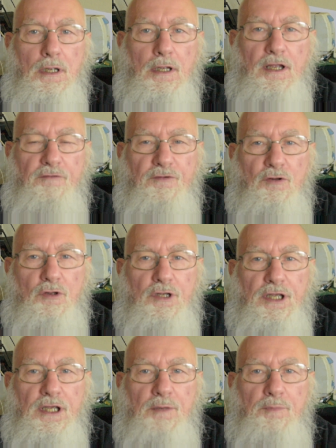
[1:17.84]
If you're
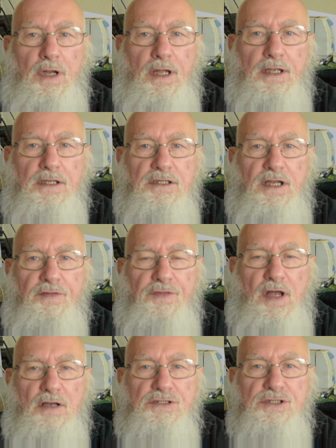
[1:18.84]
looking at buying a
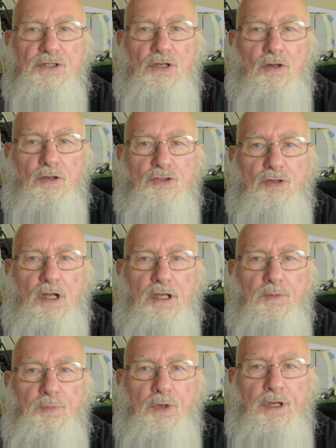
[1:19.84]
$10,000
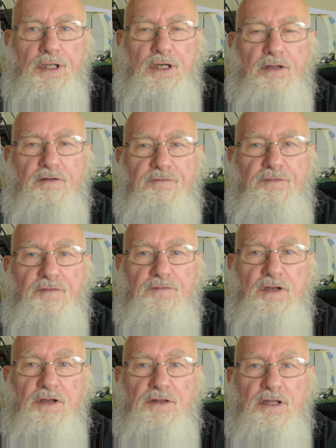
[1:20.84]
truck and putting another
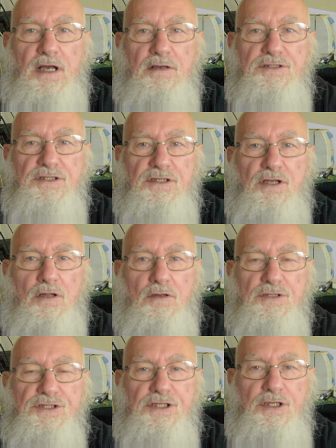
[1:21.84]

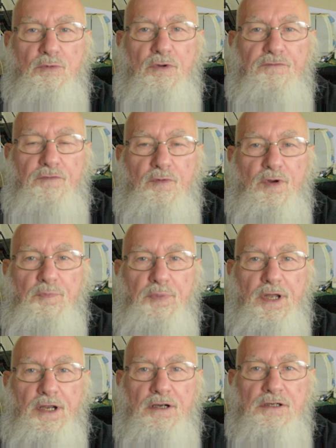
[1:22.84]
$15,000 into it for
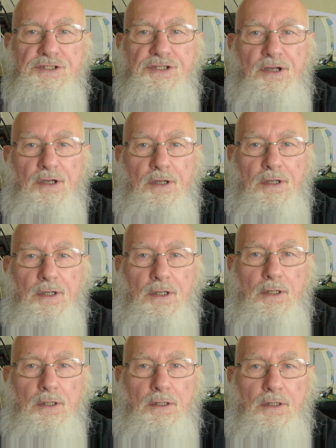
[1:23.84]
repairs,
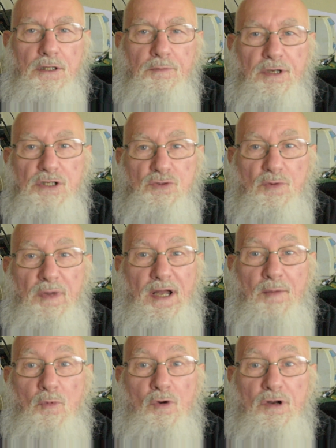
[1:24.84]
you might as well
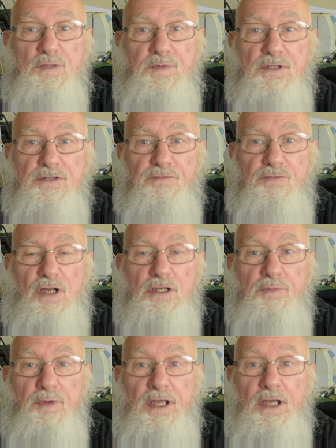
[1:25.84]
buy a more expensive
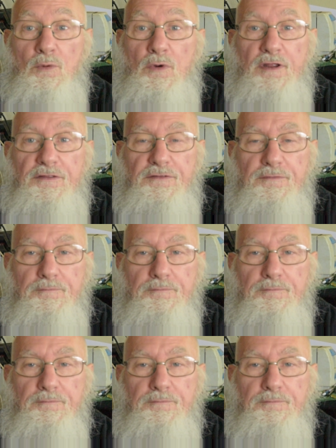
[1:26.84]
truck to begin with.